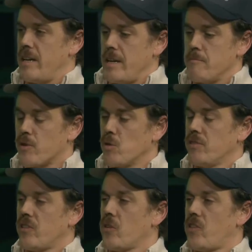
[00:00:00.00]
improve
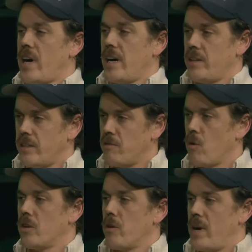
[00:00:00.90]
the society and the
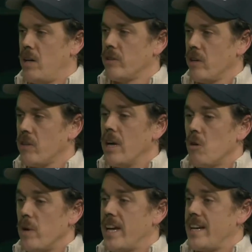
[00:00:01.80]
world around us,
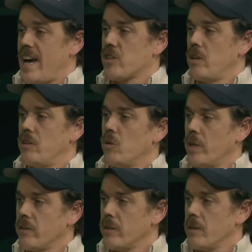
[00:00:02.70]
we can actually do
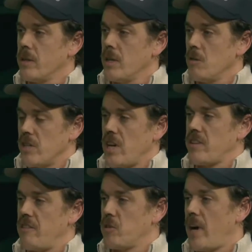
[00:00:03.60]
it. We just
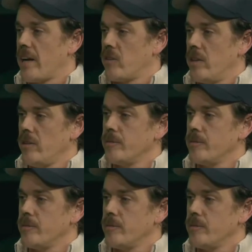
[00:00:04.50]
have to act on it.